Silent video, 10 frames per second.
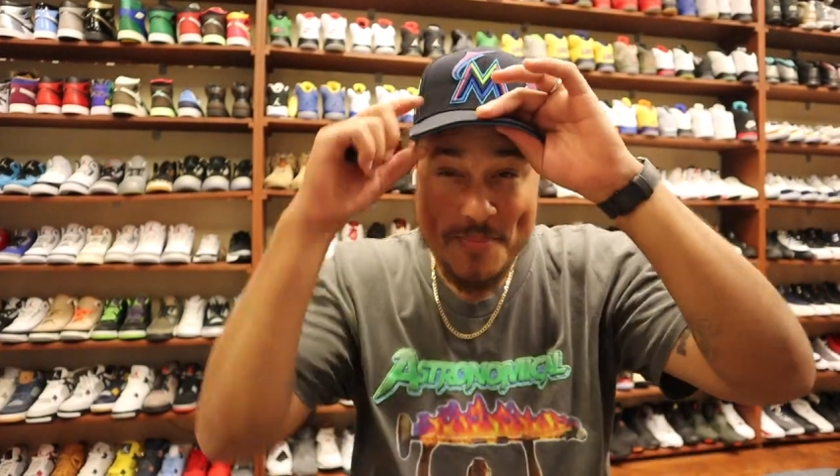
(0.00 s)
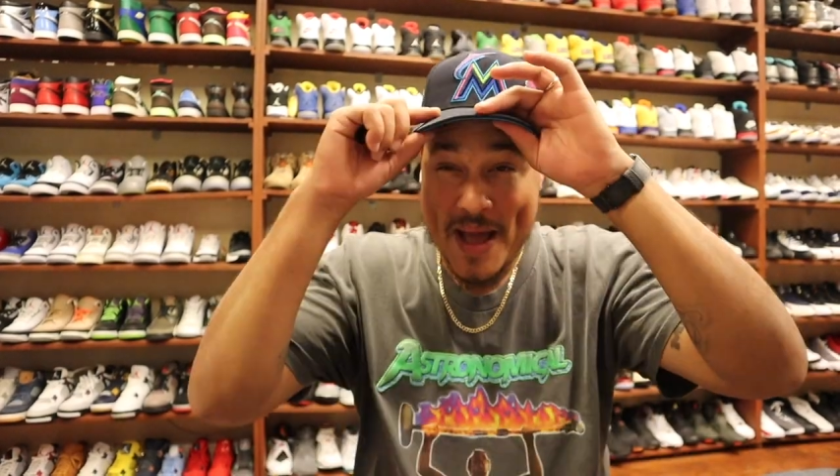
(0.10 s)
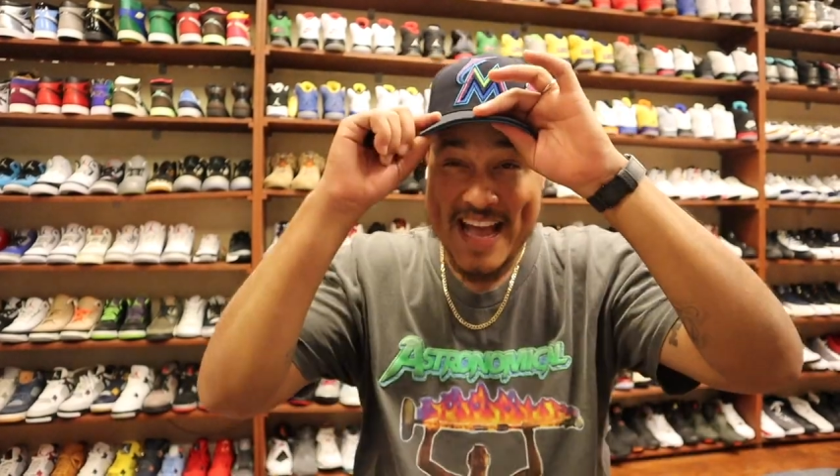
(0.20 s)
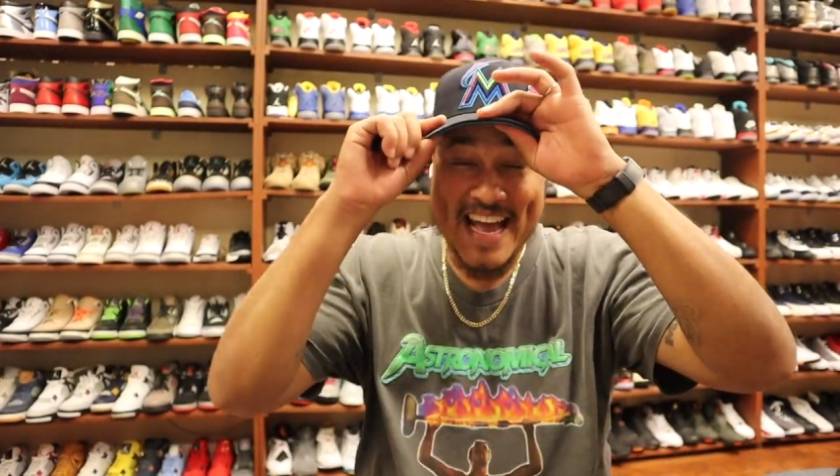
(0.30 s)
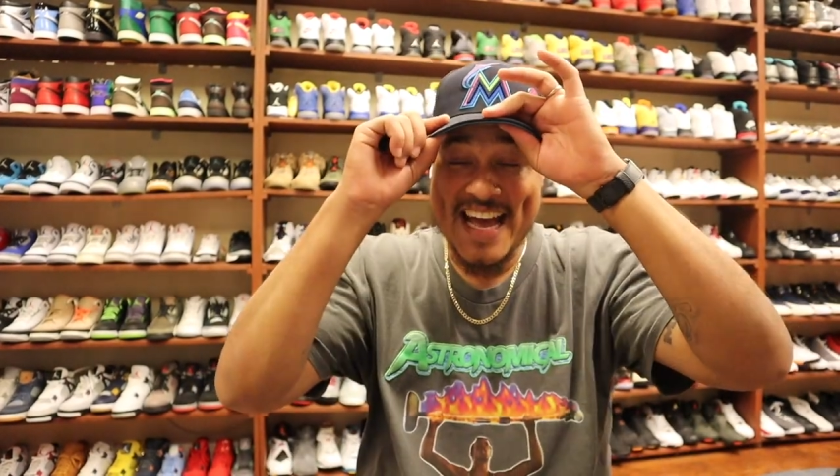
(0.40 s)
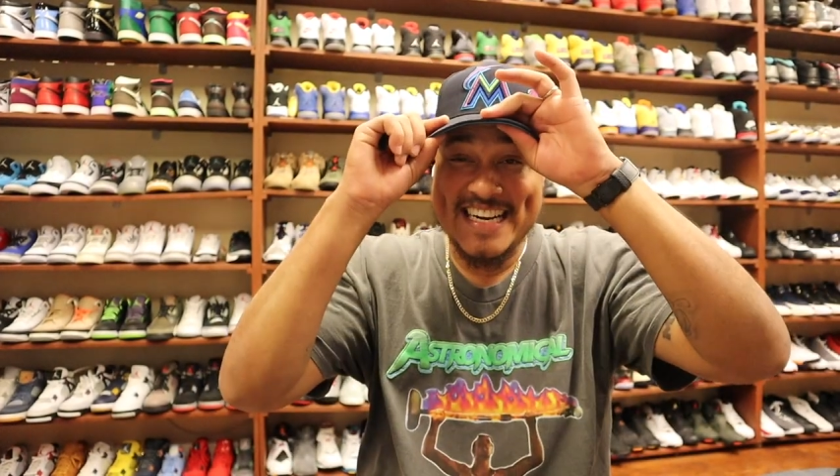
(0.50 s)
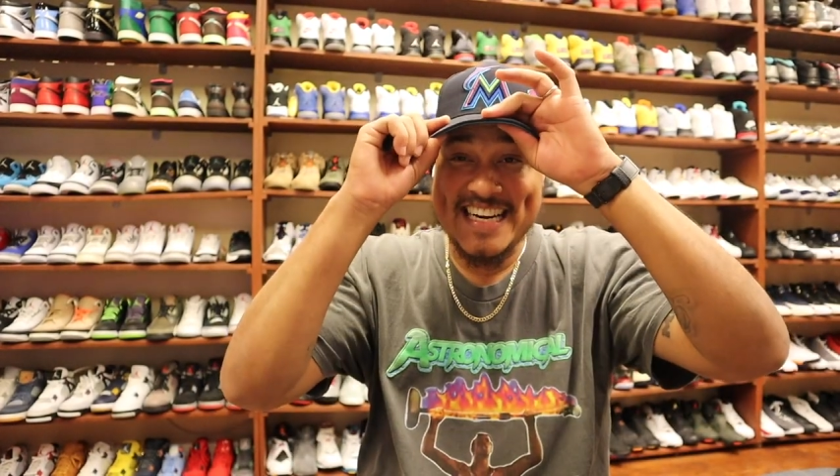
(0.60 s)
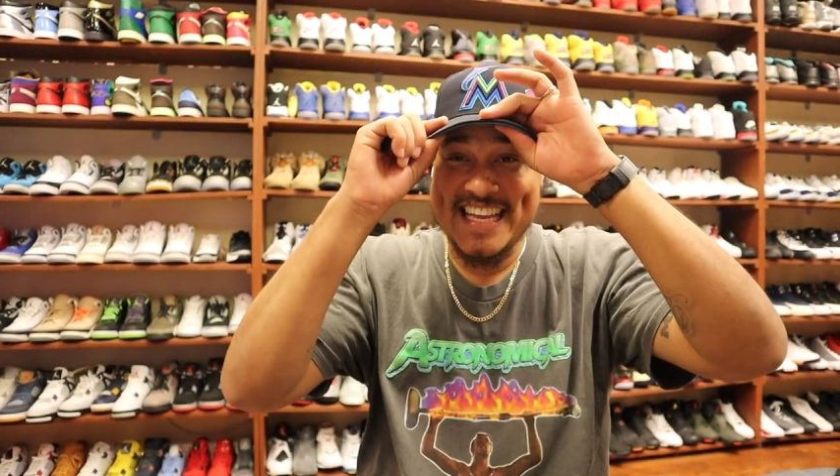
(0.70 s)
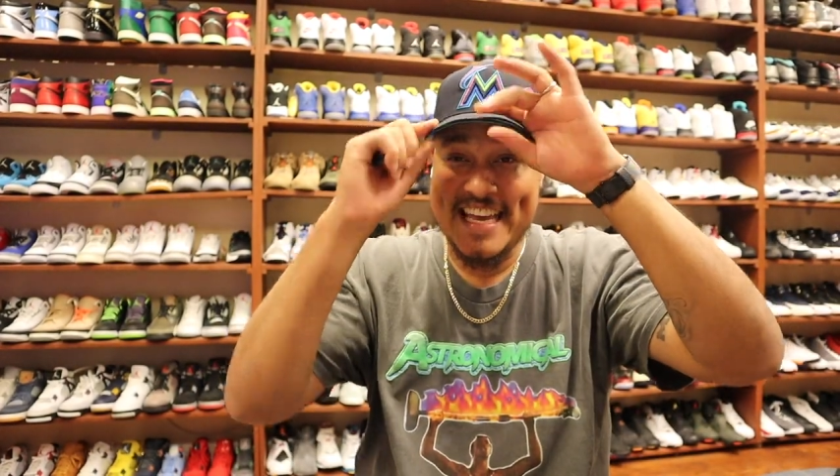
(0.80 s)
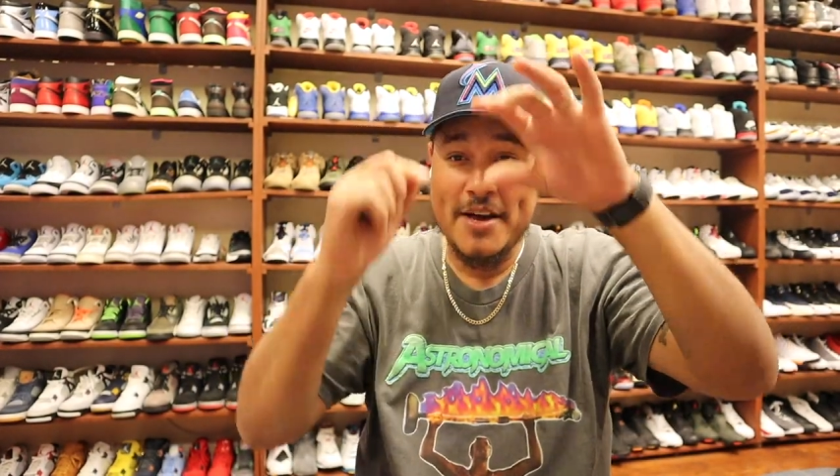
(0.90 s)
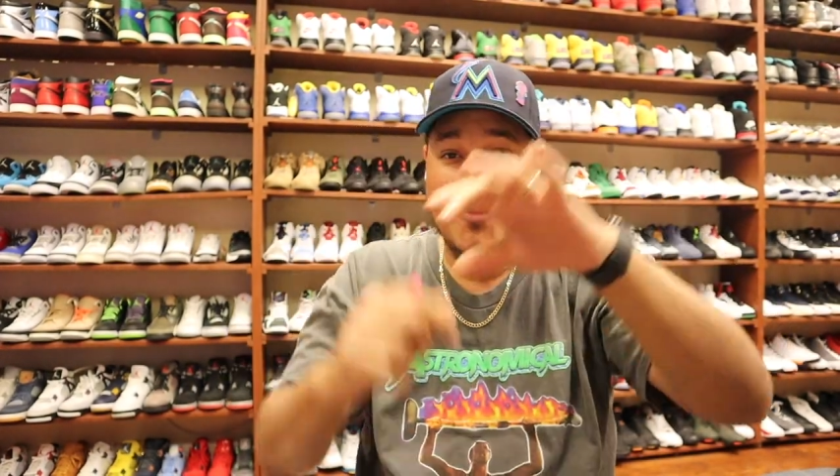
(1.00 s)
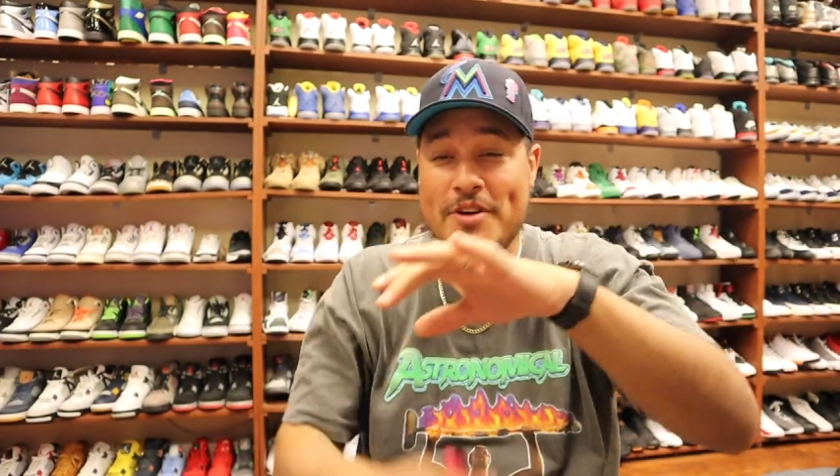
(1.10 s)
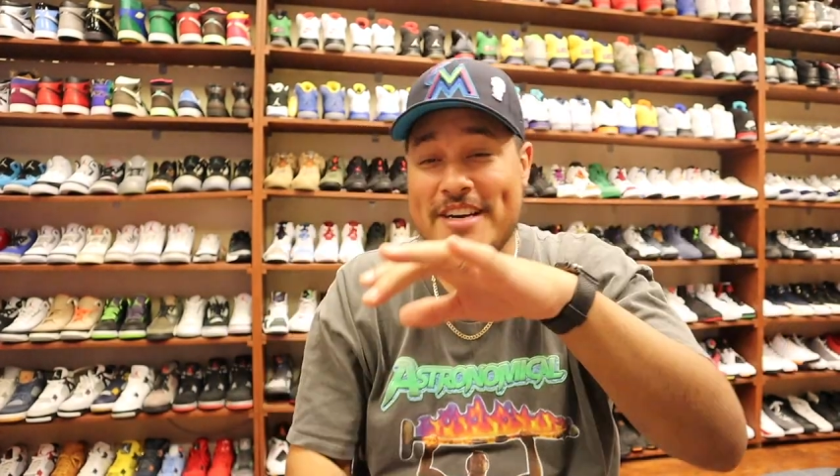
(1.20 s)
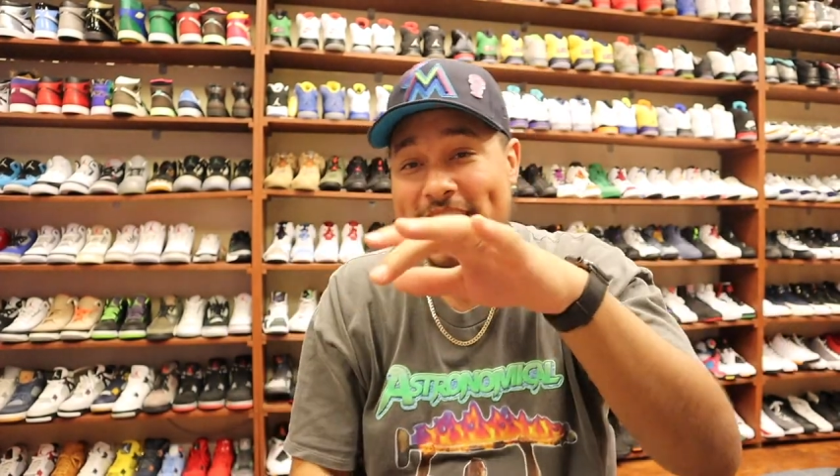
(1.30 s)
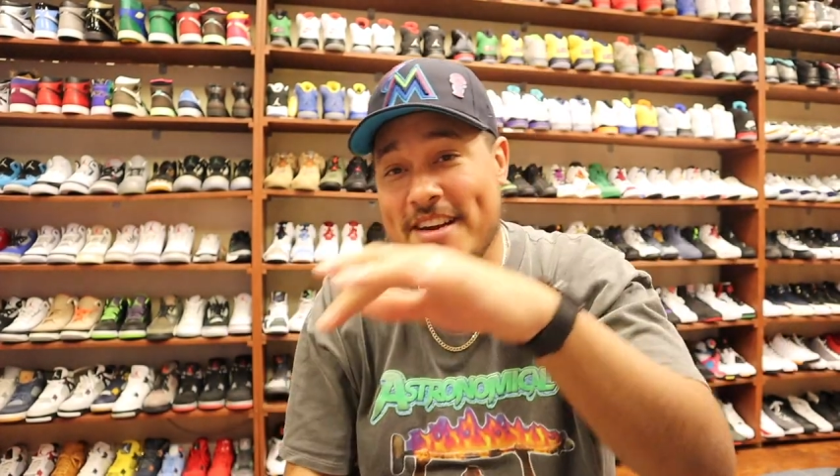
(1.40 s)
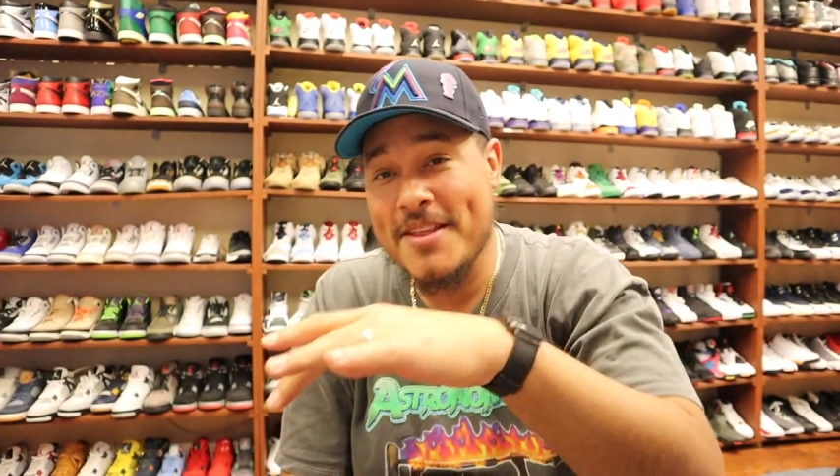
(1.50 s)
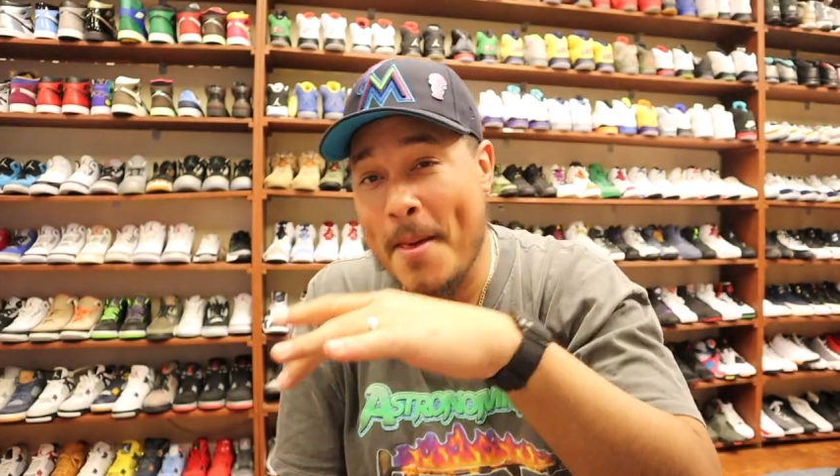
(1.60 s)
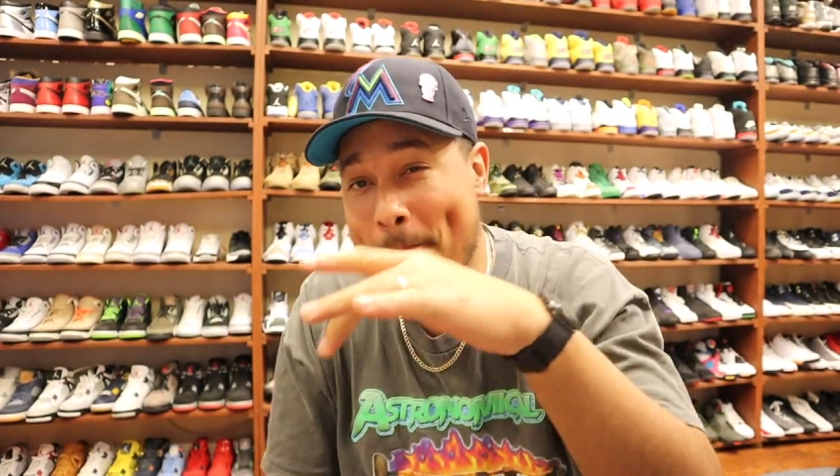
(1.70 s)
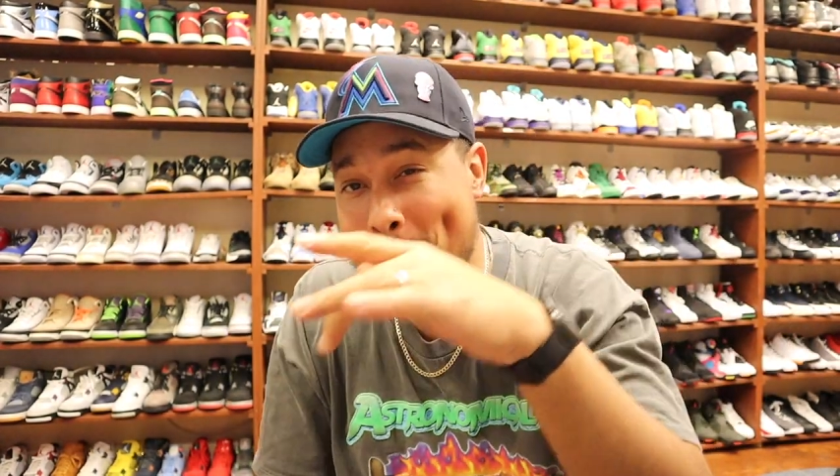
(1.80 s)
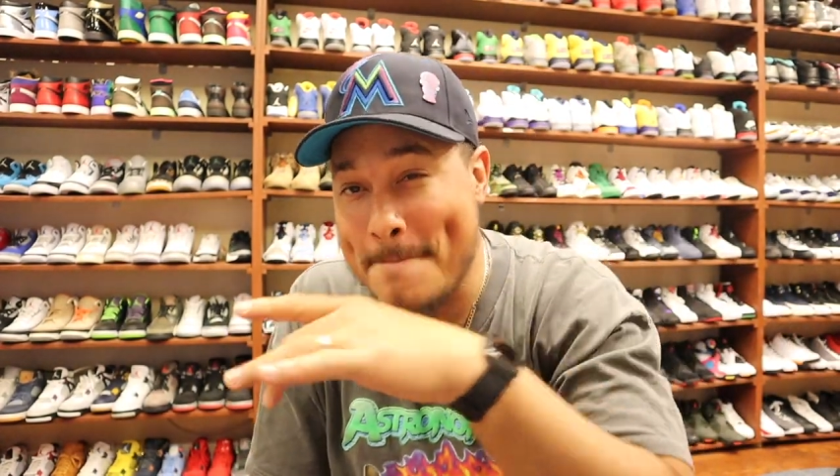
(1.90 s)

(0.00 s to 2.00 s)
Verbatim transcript: back at it again with another